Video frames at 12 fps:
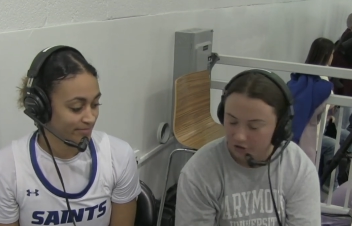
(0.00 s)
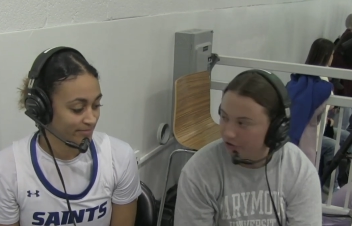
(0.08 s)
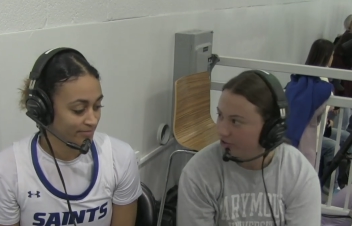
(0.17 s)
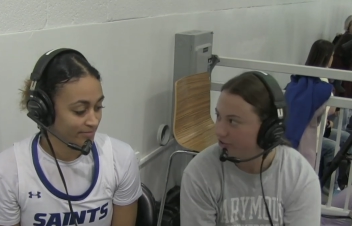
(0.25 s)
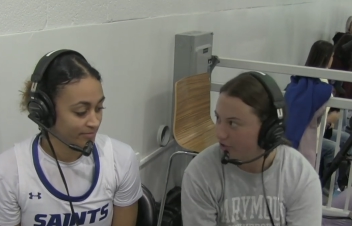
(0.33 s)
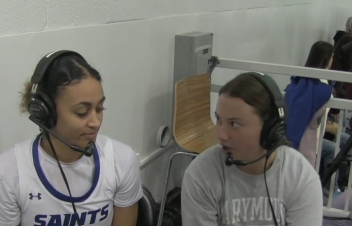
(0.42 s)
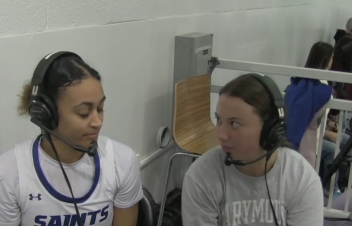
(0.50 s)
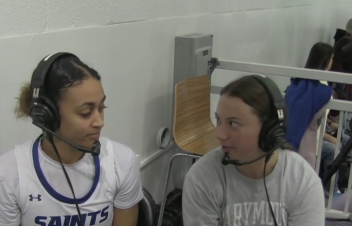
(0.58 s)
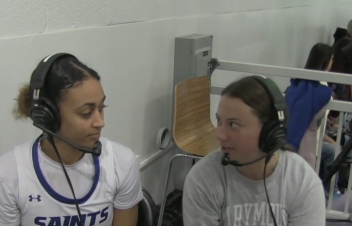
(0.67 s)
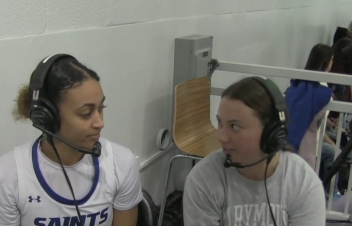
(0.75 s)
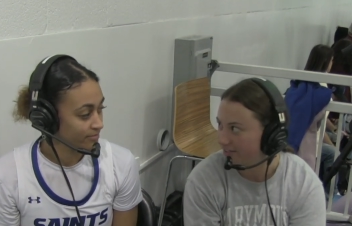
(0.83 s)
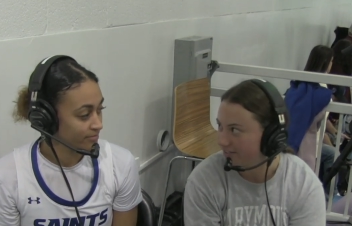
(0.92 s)
Speaker 1: You're a star
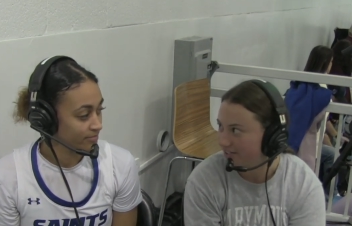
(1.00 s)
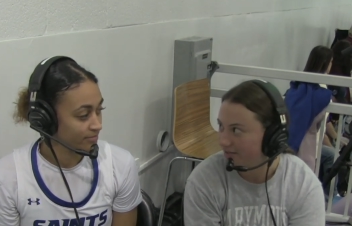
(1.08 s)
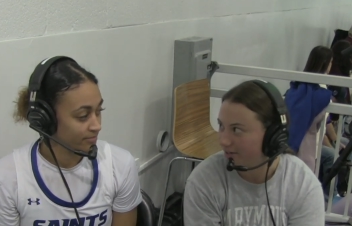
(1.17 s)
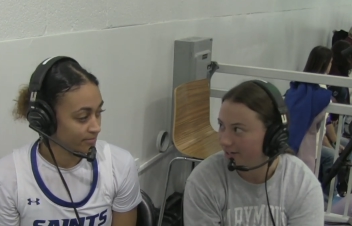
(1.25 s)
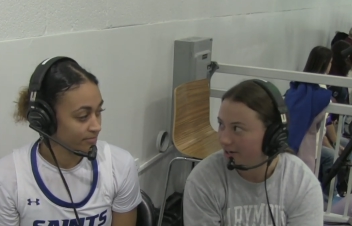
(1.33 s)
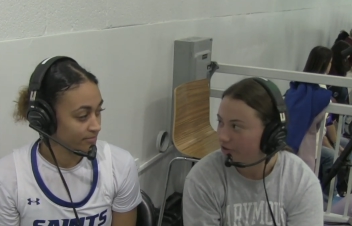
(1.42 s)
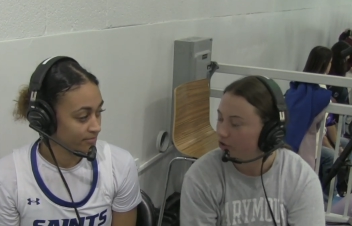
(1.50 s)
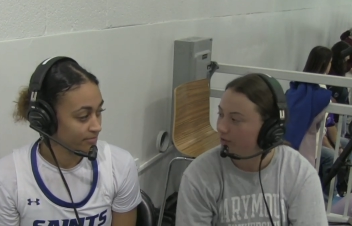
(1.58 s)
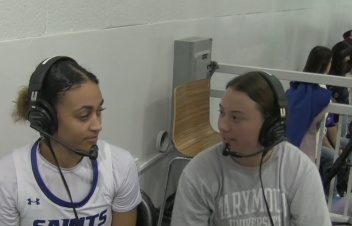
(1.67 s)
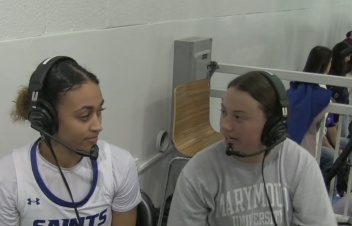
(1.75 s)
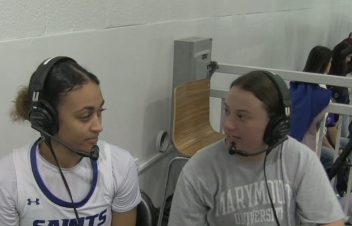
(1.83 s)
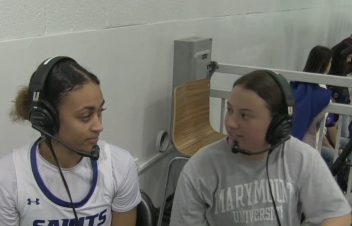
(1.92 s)
player on this team right now, and you
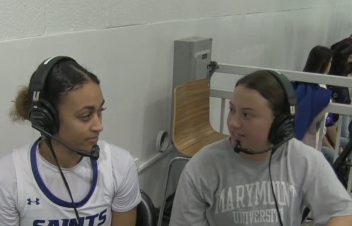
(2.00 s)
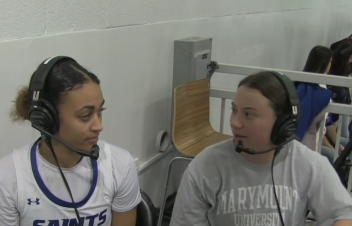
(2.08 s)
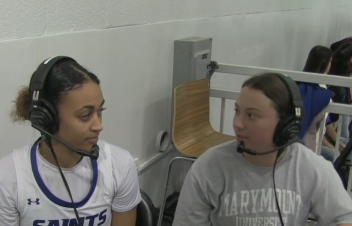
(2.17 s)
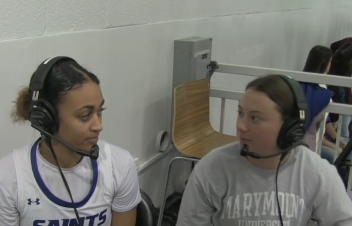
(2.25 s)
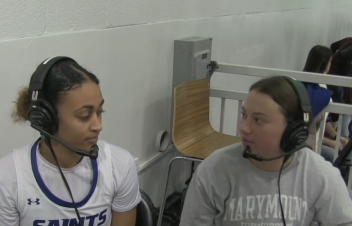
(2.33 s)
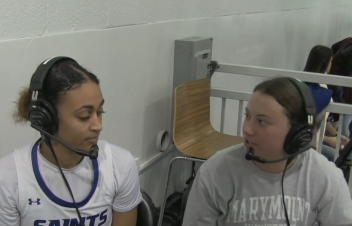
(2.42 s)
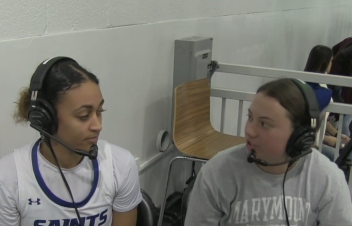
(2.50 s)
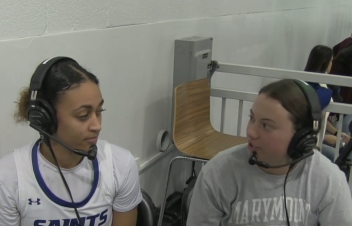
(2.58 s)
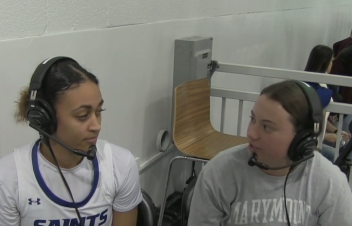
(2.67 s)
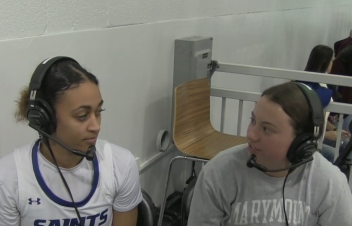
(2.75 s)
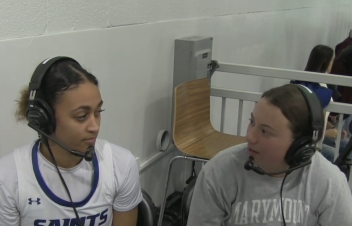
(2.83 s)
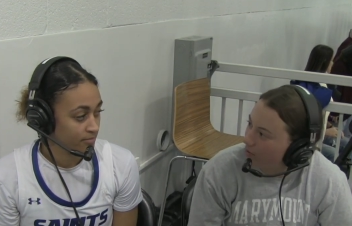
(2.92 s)
really had to step up this
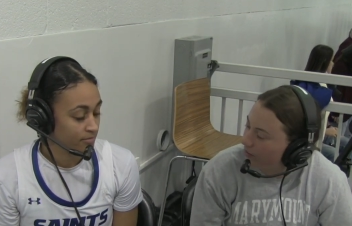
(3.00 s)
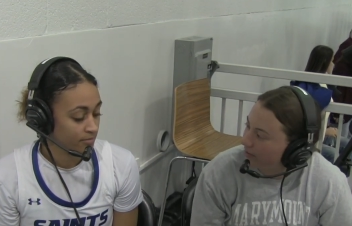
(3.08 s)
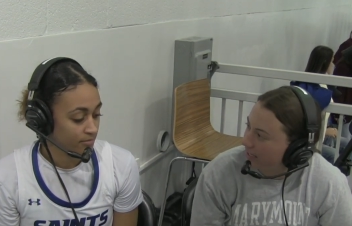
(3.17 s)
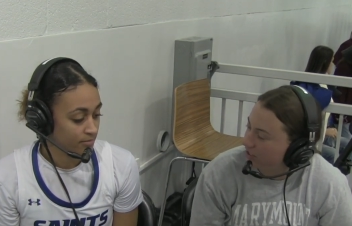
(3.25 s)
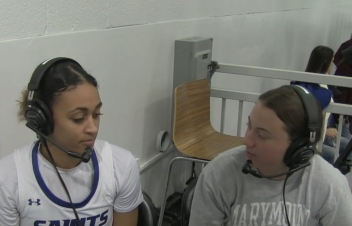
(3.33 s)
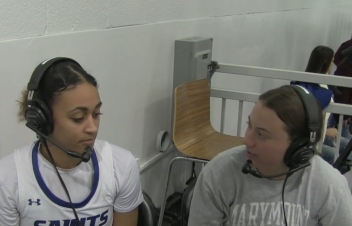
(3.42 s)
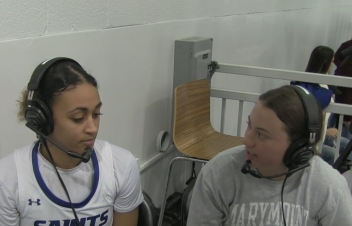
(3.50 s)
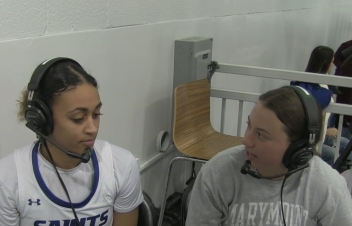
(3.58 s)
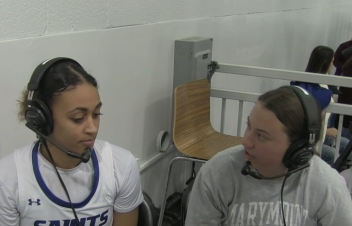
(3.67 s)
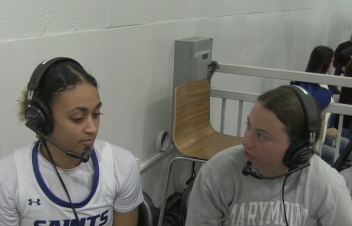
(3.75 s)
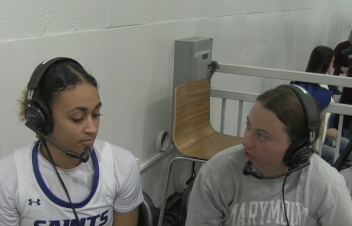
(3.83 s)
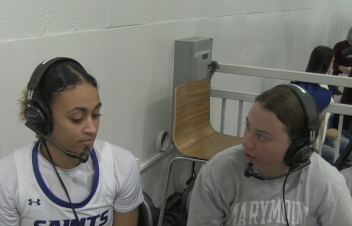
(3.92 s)
year. Tell me what that's been
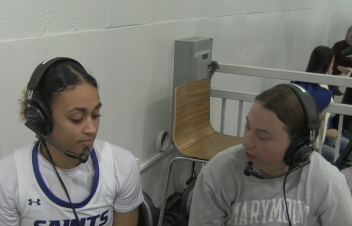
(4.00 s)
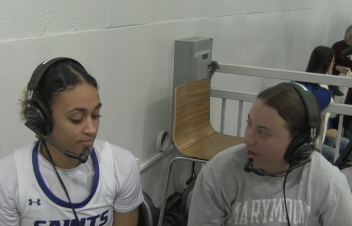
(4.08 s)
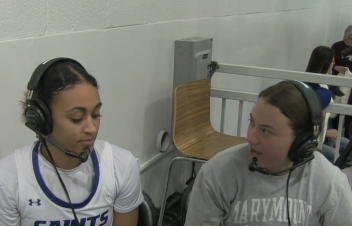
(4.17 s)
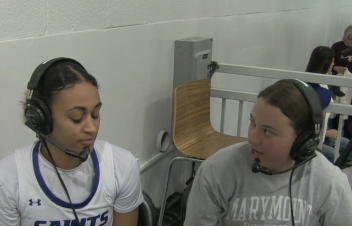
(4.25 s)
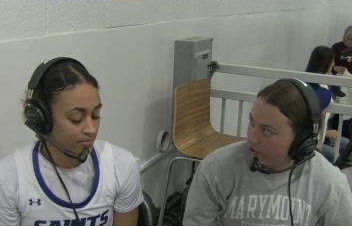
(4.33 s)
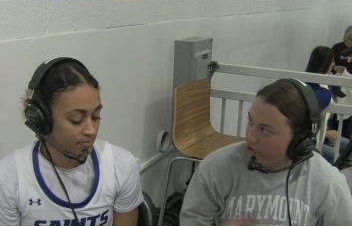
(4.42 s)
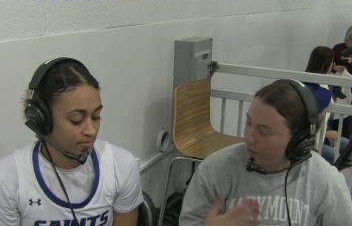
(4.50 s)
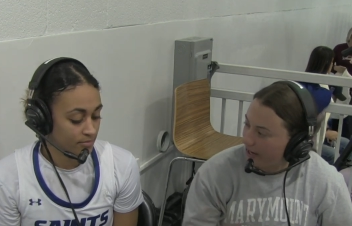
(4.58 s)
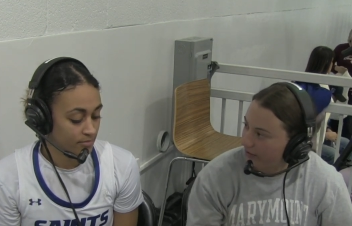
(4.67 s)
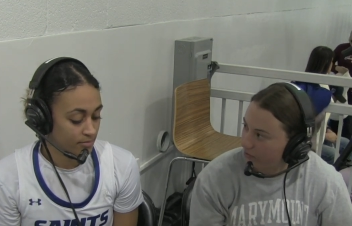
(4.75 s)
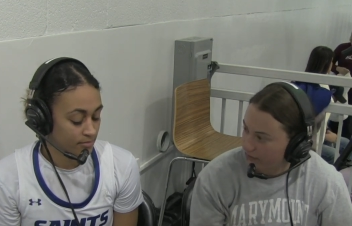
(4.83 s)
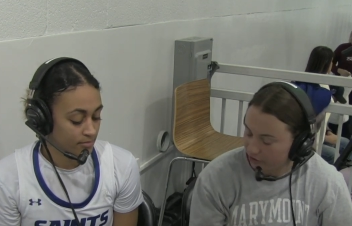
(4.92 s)
like. You know, you
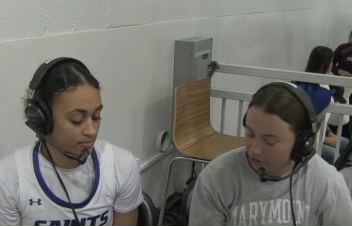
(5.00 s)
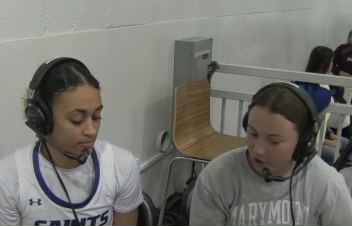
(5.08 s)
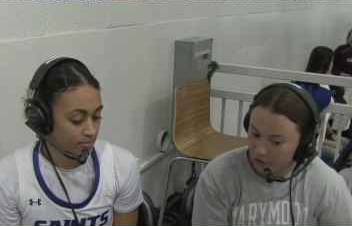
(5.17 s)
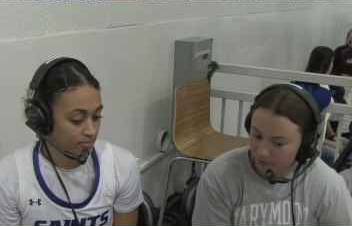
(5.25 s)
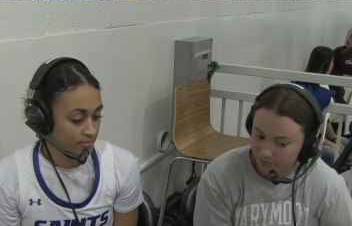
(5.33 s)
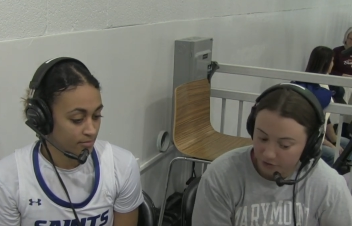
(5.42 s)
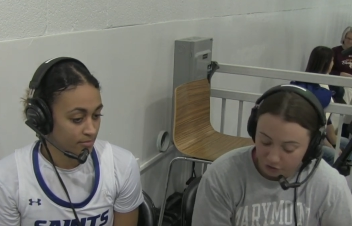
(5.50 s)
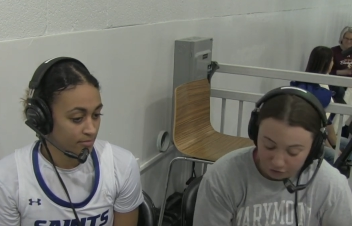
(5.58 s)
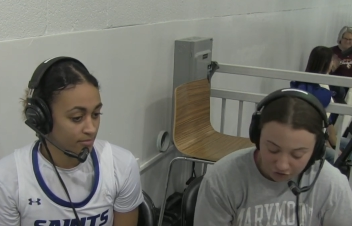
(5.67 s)
had a, you know, you